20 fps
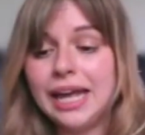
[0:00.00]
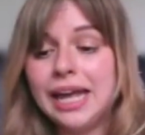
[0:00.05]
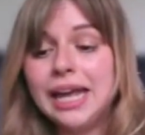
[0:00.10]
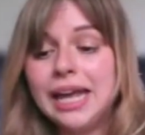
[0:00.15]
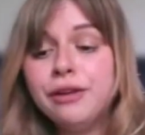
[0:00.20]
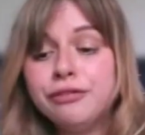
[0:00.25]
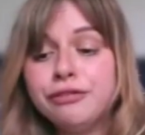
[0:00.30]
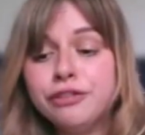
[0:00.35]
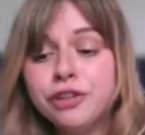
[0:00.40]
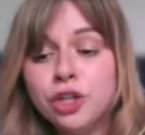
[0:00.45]

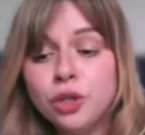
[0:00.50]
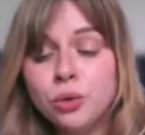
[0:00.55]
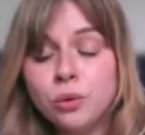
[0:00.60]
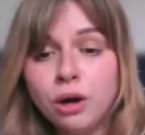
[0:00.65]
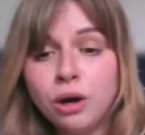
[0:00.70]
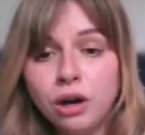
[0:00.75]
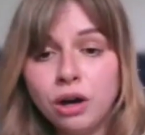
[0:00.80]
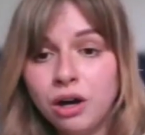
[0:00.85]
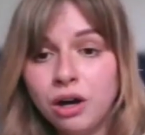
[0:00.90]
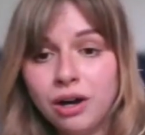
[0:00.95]
If
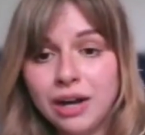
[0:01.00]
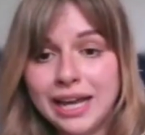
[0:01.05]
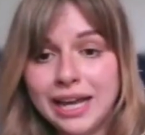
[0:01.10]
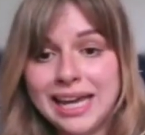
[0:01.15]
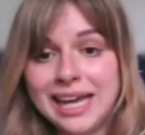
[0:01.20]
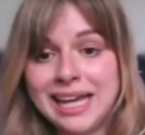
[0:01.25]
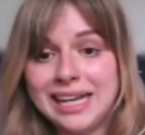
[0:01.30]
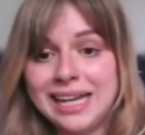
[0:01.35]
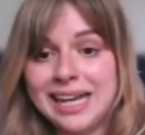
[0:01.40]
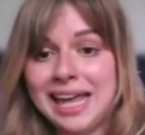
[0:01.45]
you are
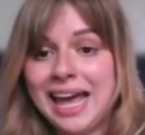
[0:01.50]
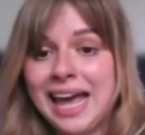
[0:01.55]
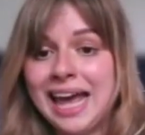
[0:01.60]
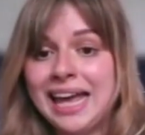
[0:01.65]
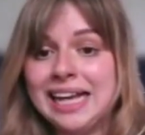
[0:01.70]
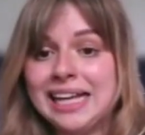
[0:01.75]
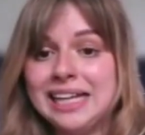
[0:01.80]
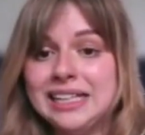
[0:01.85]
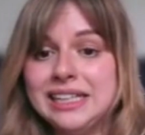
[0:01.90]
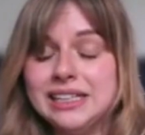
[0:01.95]
in
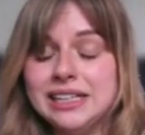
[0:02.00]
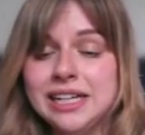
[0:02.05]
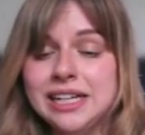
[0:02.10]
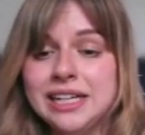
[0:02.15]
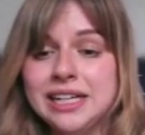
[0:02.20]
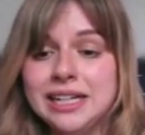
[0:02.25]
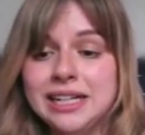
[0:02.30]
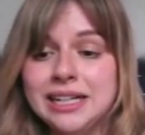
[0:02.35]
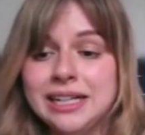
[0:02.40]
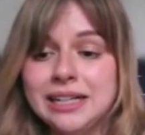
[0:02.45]

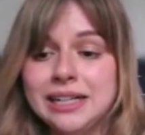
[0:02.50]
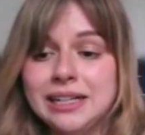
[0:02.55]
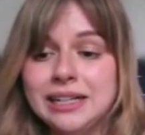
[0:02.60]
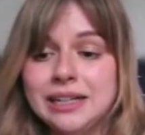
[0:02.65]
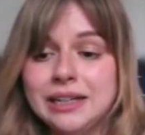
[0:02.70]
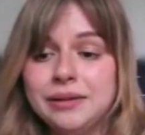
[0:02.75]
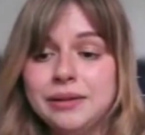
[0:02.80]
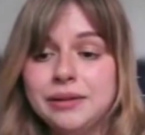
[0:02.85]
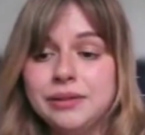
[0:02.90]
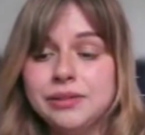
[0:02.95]

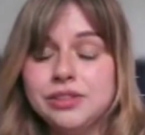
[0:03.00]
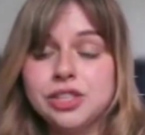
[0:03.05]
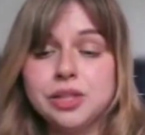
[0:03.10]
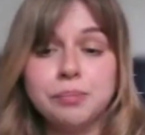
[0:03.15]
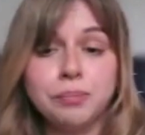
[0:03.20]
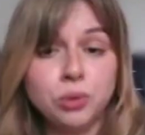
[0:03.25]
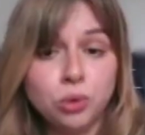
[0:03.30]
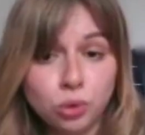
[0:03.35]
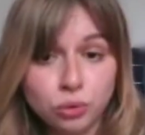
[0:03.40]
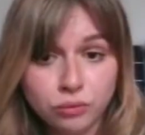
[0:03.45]
a
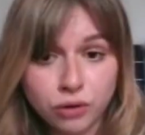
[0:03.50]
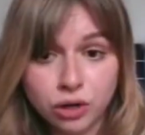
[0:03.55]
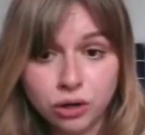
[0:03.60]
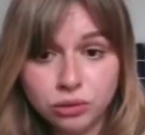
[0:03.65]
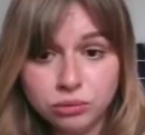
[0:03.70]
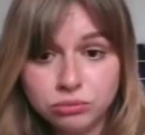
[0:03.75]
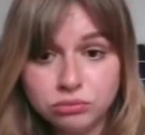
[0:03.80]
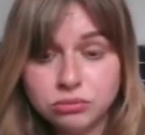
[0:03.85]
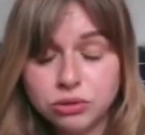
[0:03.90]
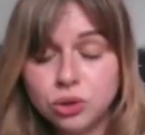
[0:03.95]
support
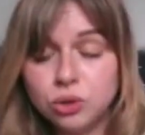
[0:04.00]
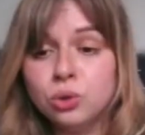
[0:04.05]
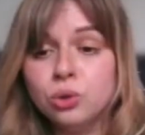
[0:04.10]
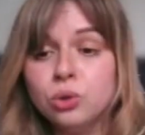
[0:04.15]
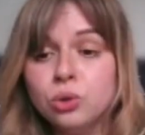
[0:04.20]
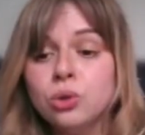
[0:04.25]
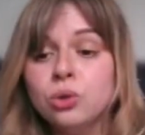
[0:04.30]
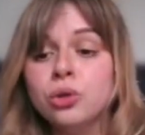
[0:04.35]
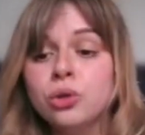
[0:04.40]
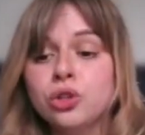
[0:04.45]
role,
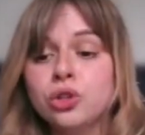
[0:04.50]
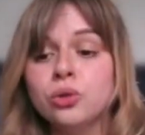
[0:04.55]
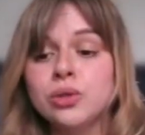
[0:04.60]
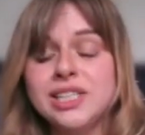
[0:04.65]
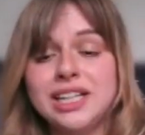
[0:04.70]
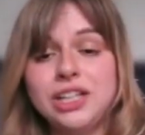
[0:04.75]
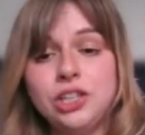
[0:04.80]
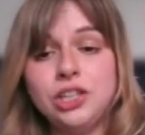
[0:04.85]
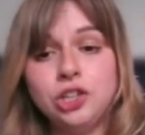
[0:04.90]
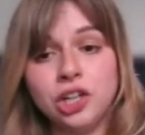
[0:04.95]
or you're
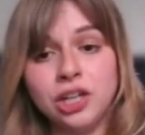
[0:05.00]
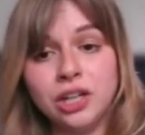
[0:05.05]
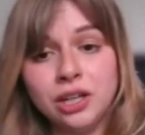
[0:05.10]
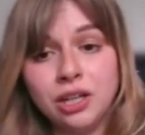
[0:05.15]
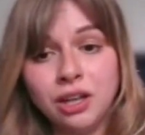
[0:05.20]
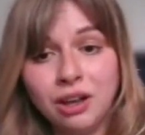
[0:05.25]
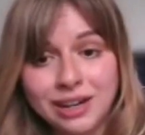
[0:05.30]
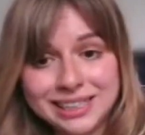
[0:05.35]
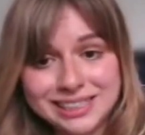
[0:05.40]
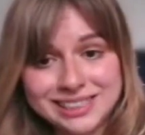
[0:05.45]
teaching a
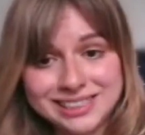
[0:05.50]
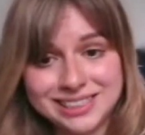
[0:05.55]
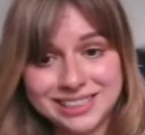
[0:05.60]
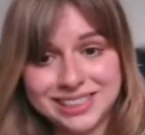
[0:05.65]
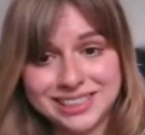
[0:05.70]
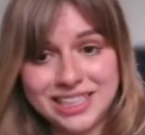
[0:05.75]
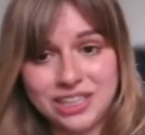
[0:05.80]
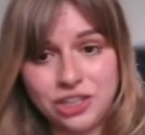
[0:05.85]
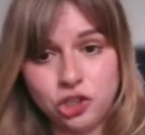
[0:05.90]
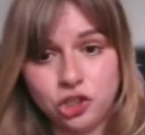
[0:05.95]

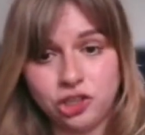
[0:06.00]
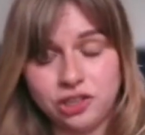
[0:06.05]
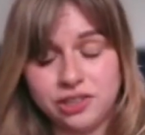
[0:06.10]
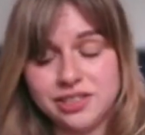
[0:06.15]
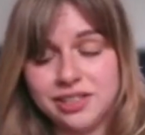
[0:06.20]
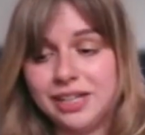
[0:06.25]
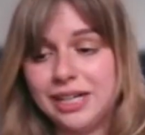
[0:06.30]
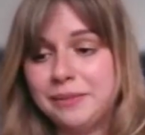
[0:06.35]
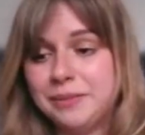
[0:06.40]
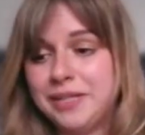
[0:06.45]
lighter teaching
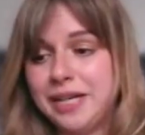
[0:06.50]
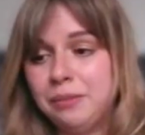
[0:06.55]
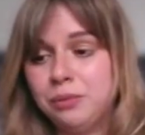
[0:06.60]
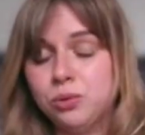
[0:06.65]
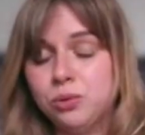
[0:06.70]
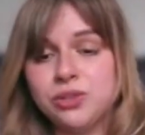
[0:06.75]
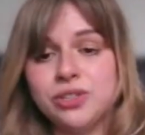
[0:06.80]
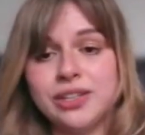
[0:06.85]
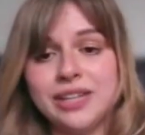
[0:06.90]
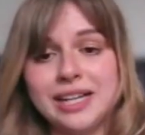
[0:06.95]

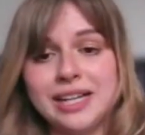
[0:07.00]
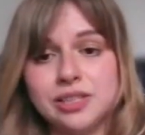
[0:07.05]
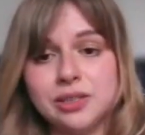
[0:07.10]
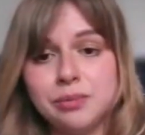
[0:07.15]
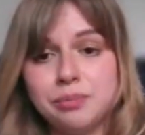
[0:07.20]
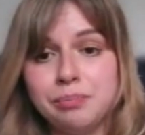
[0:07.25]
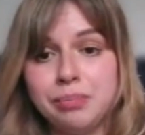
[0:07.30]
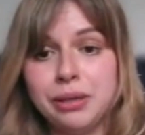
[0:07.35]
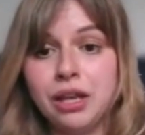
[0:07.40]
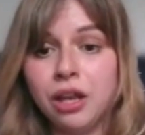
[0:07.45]
timetable, so
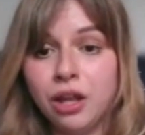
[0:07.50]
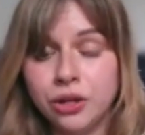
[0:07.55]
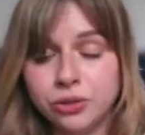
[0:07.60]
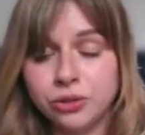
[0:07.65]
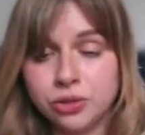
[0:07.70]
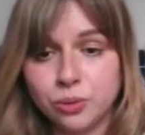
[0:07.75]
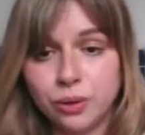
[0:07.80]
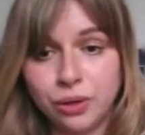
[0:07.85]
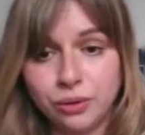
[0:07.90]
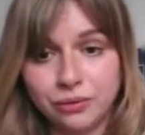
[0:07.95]
that's
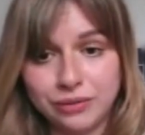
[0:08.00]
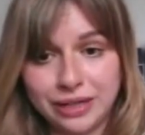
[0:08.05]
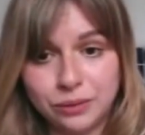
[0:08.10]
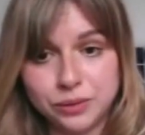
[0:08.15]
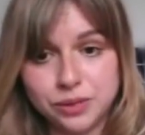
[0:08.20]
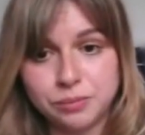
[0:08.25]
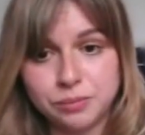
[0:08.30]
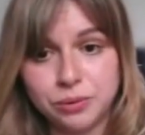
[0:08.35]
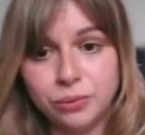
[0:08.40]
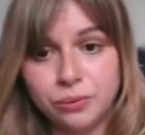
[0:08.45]
below 12
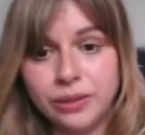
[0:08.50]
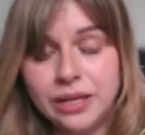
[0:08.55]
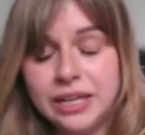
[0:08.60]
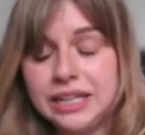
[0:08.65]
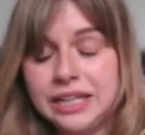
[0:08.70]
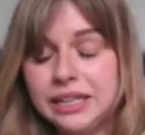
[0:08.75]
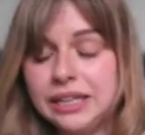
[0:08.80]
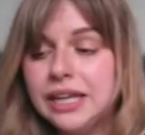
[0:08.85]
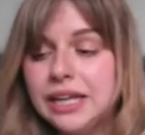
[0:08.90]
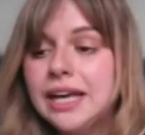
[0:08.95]
hours per
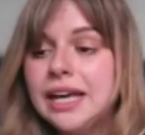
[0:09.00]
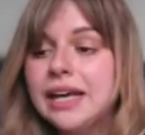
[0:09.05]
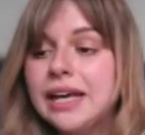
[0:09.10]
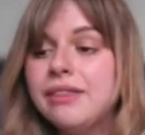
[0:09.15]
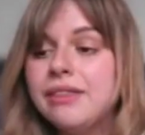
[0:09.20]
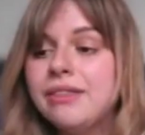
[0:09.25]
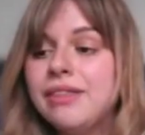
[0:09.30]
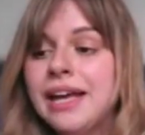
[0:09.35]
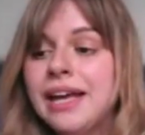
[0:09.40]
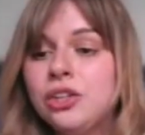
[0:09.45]

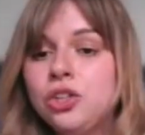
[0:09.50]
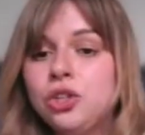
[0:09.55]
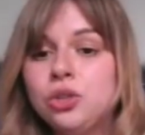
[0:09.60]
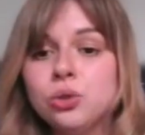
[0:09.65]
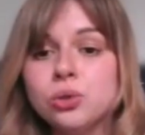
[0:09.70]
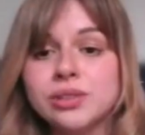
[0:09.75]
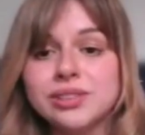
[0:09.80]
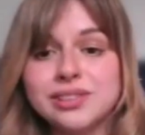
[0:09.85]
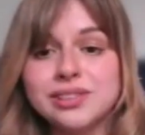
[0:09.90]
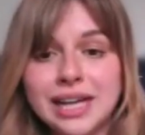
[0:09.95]
week, then
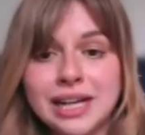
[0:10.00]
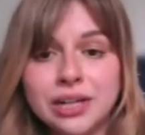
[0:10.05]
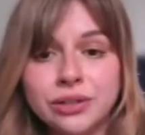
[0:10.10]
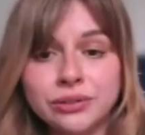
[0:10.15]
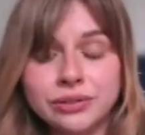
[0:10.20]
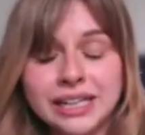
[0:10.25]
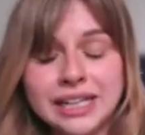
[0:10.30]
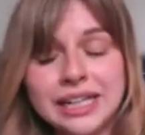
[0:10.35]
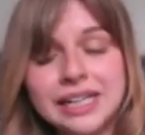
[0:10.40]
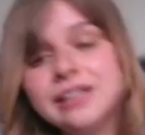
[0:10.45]
your
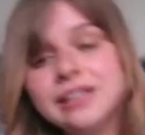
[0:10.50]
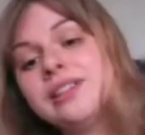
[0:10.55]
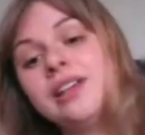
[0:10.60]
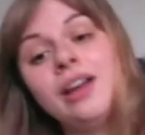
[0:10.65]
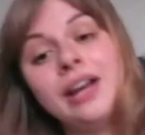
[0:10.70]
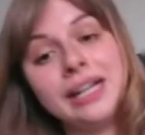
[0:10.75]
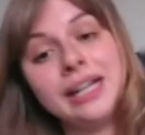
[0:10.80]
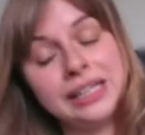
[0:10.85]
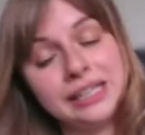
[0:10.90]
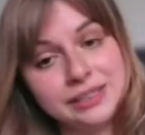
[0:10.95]
salary is
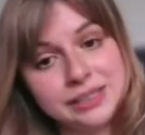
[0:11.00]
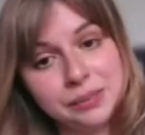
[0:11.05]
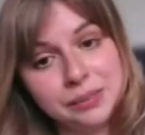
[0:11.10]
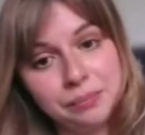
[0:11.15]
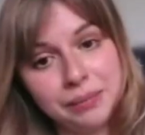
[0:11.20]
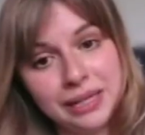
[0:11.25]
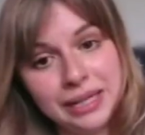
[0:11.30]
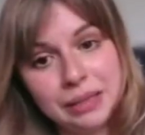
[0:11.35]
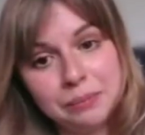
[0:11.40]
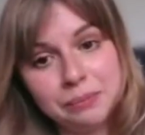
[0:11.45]
likely to
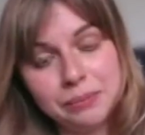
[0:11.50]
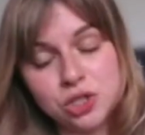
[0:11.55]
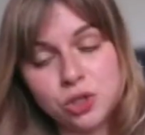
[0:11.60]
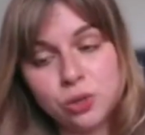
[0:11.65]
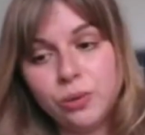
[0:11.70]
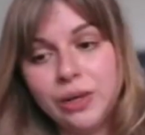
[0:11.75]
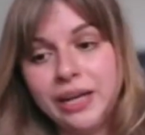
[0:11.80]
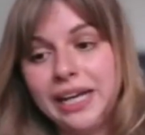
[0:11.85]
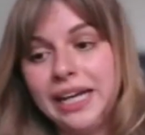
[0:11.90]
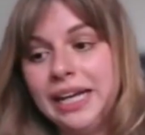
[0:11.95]
be
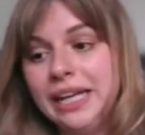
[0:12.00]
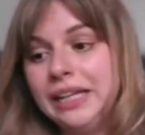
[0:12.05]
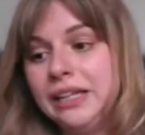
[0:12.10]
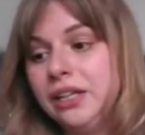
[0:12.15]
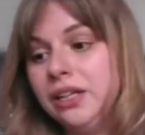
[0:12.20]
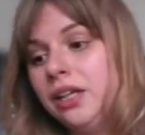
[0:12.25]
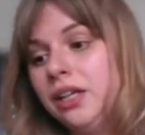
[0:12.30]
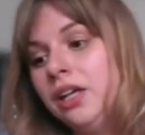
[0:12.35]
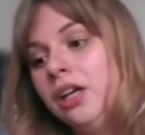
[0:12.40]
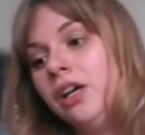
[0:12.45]

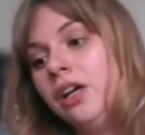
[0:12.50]
between